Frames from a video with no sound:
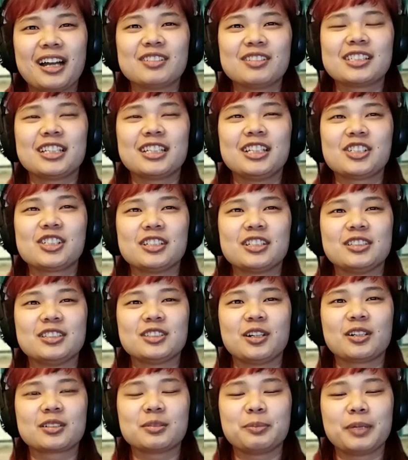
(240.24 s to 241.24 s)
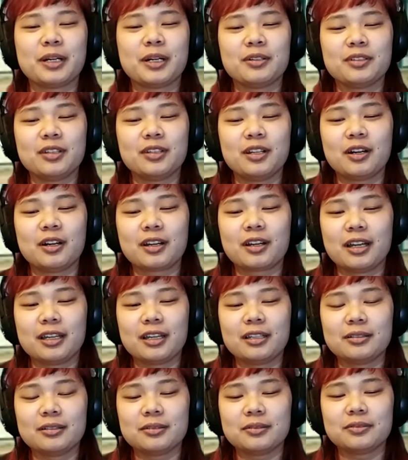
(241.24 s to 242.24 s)
conversation, talked about,
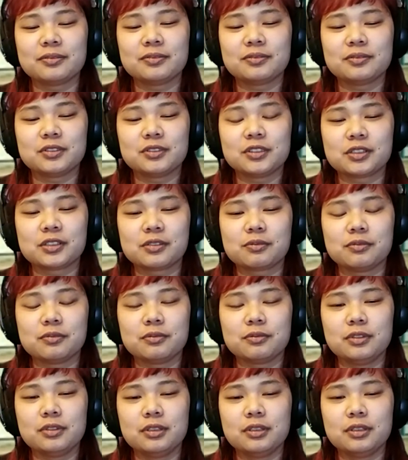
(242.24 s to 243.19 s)
kind of just,